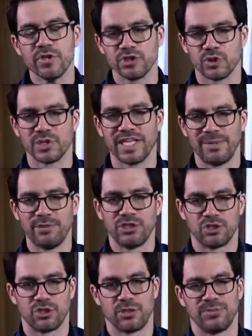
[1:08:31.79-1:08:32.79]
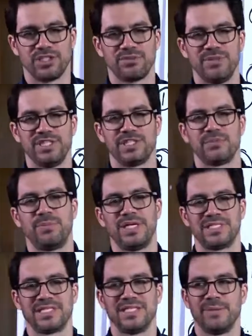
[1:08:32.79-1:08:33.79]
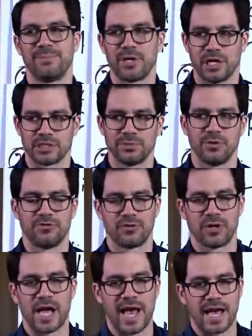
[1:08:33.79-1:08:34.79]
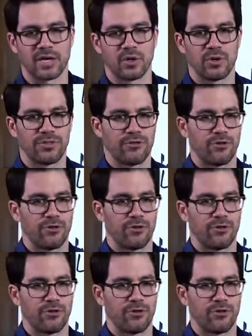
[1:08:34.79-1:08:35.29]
So in layman term, this means it's basically impossible for a hacker or a